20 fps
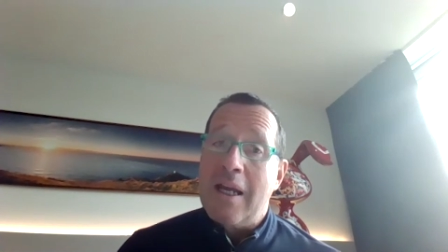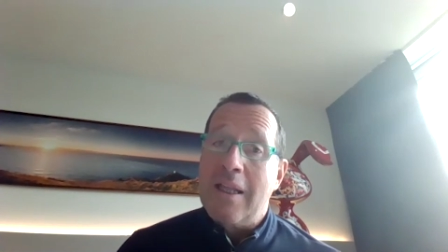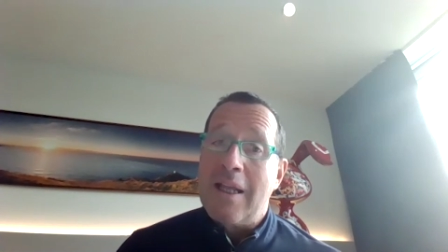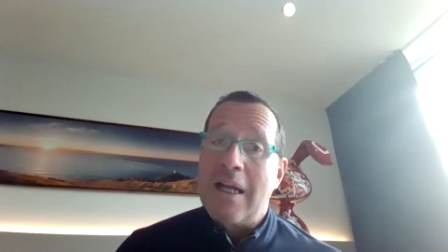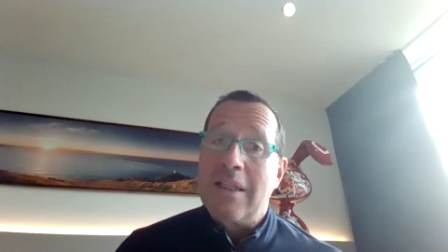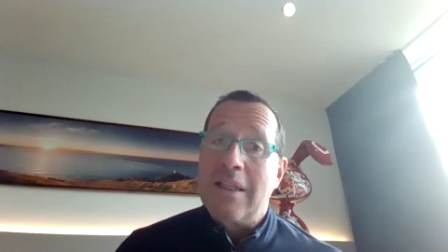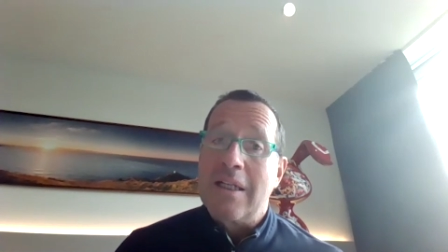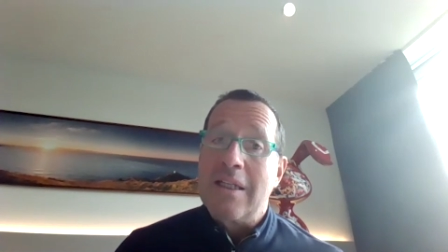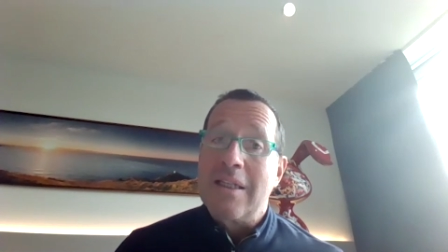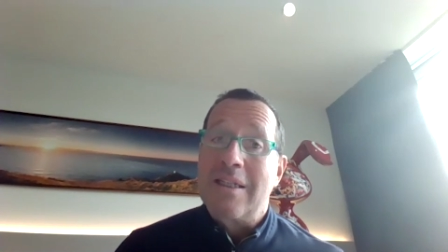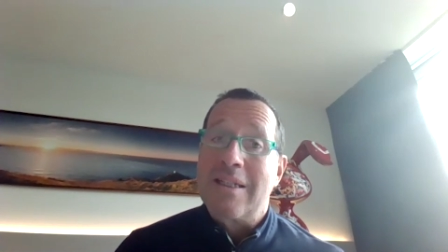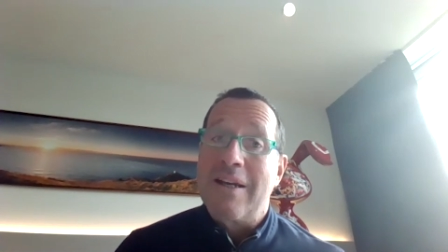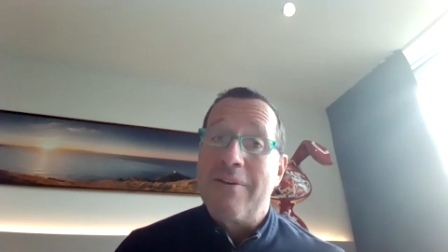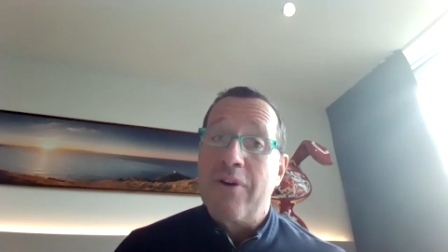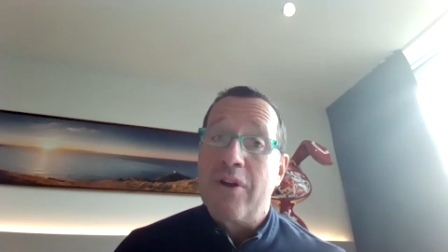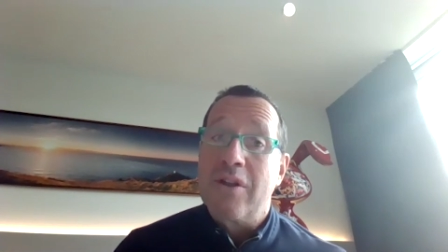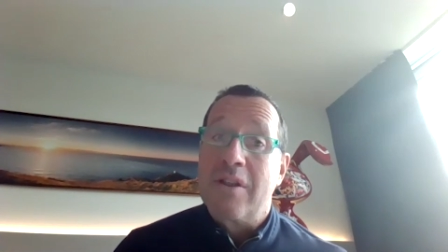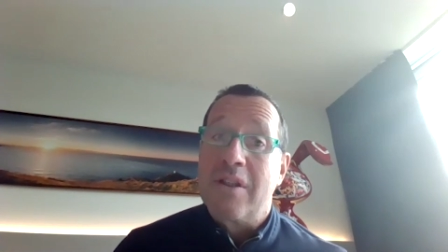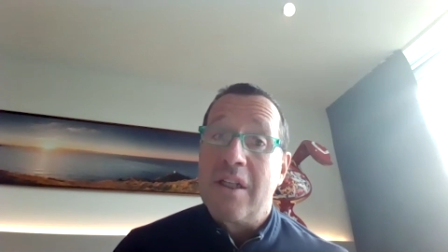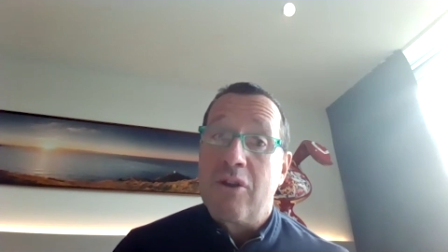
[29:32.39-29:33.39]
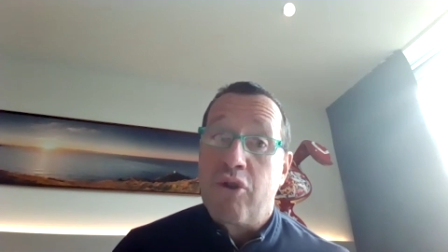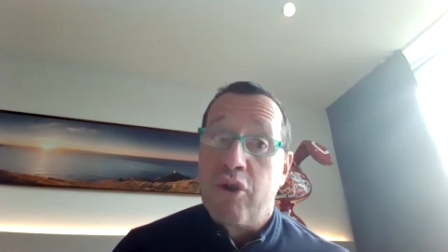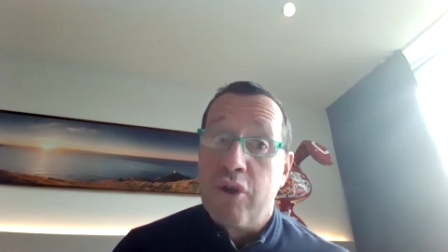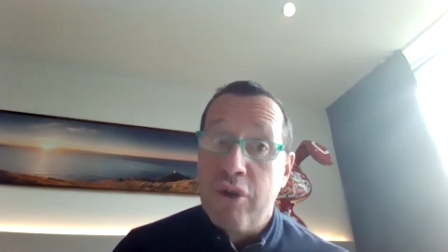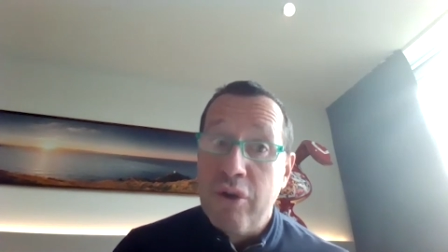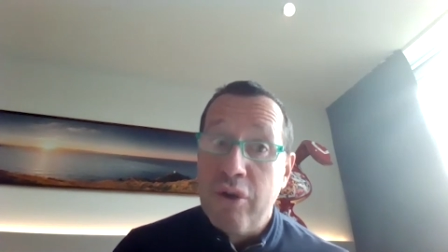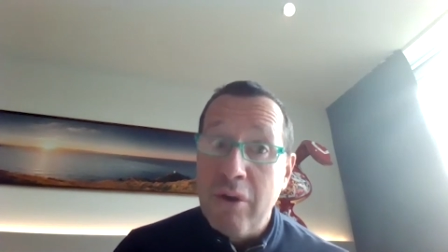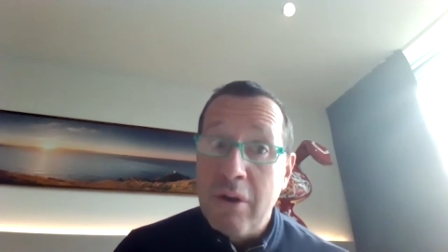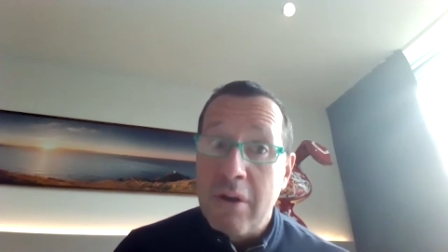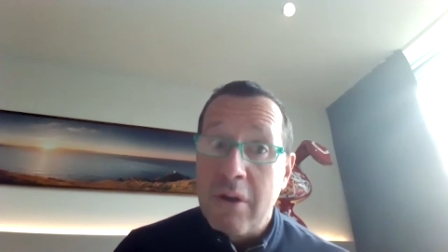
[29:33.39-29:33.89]
in
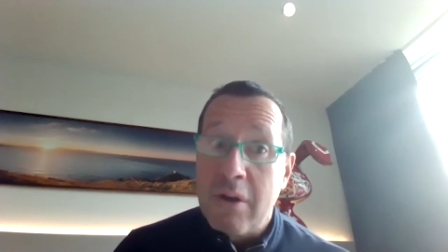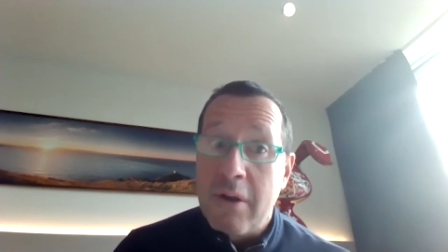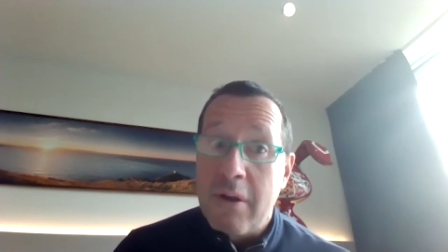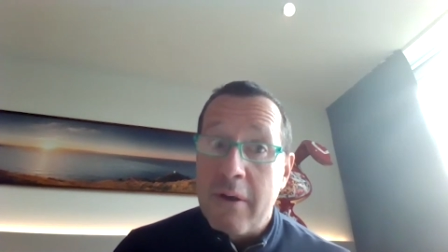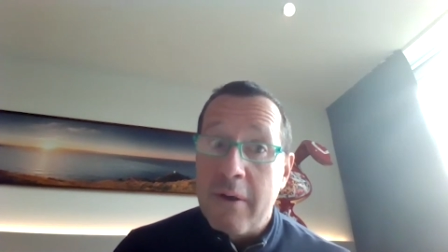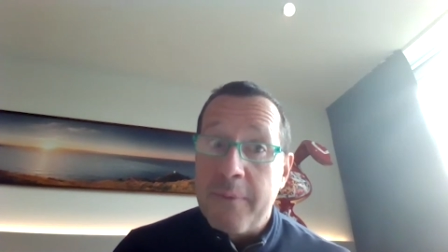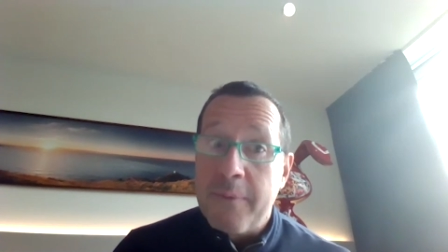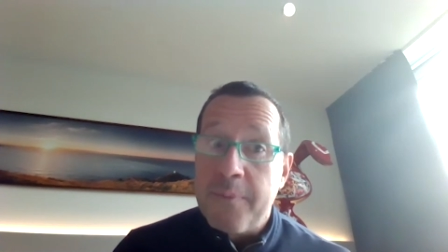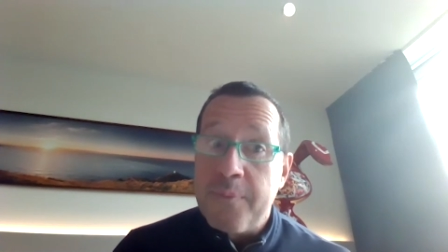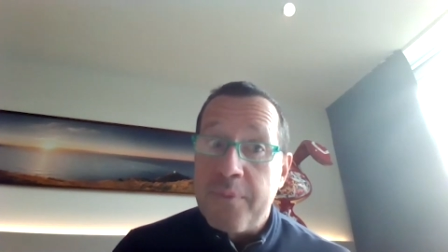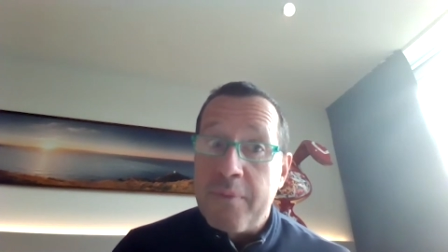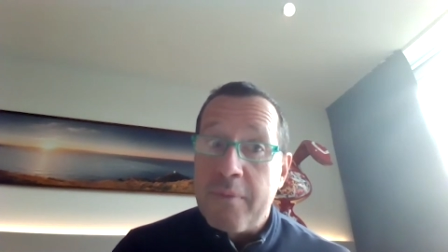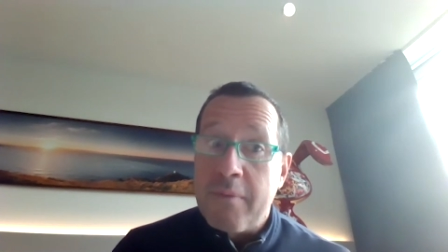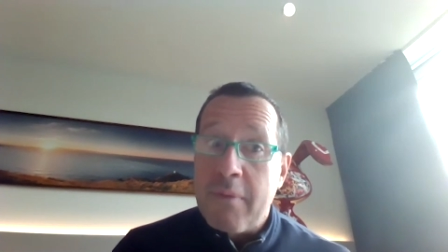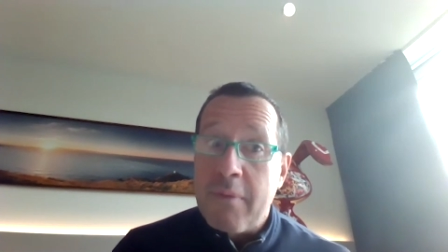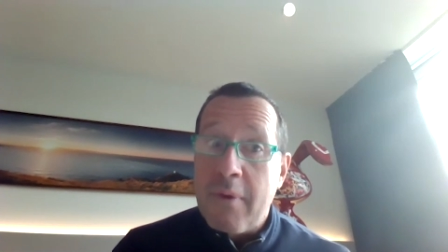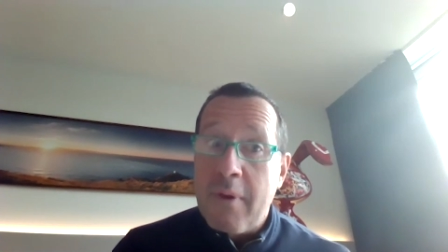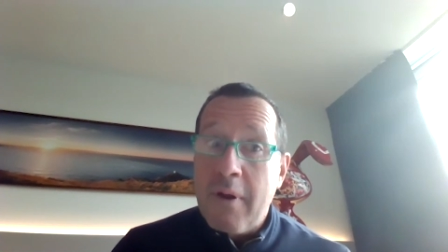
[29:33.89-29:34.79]
1972, oh yeah,